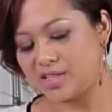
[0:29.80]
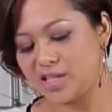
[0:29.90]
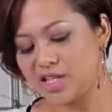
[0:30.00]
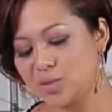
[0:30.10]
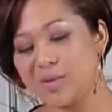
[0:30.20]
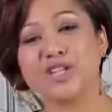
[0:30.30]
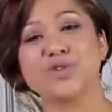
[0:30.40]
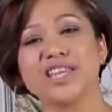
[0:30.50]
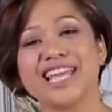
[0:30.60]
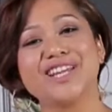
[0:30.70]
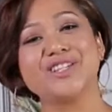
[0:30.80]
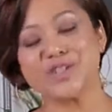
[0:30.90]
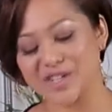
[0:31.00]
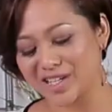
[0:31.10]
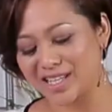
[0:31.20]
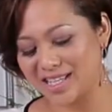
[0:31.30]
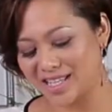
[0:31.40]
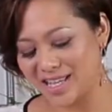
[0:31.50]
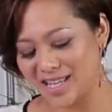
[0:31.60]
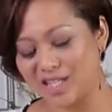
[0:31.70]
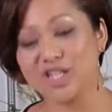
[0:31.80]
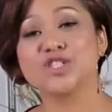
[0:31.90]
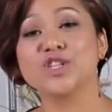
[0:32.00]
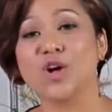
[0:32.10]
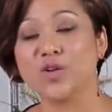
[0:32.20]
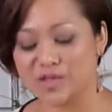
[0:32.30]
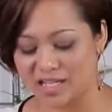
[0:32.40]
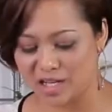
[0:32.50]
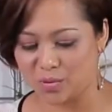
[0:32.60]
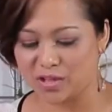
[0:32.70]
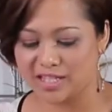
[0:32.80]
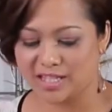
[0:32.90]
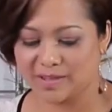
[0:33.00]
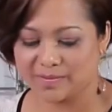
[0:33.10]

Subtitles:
just to make sure that the sugar dissolves in the water.